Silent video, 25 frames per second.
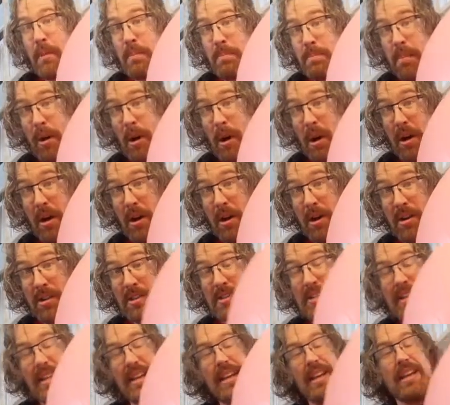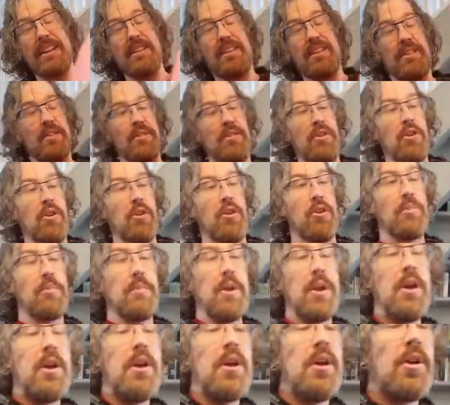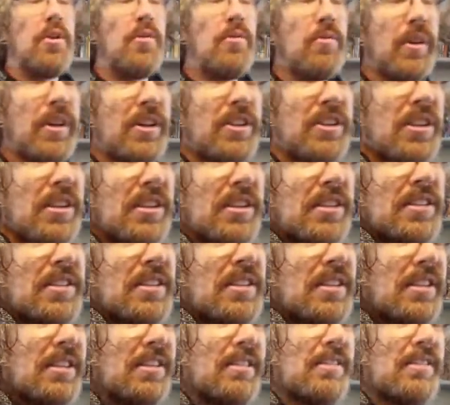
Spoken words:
ball in your home, which is